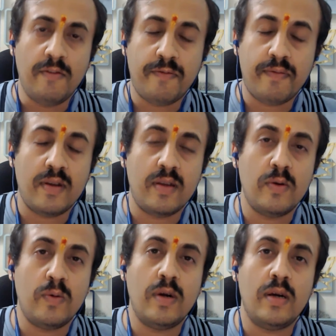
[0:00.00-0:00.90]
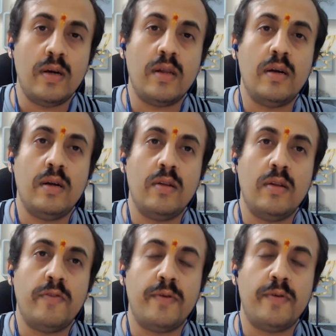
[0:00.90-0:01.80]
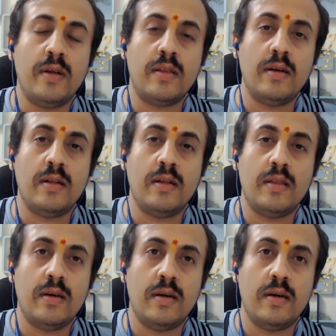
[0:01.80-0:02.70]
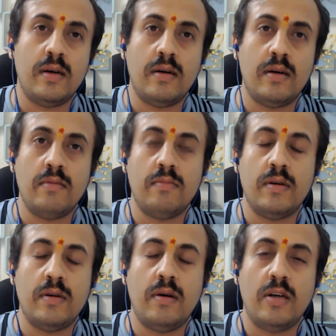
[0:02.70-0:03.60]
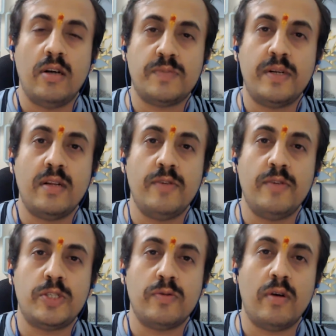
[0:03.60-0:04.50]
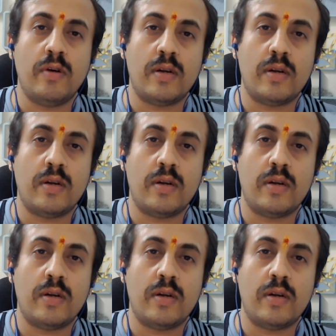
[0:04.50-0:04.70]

if you were, if you the hospital which you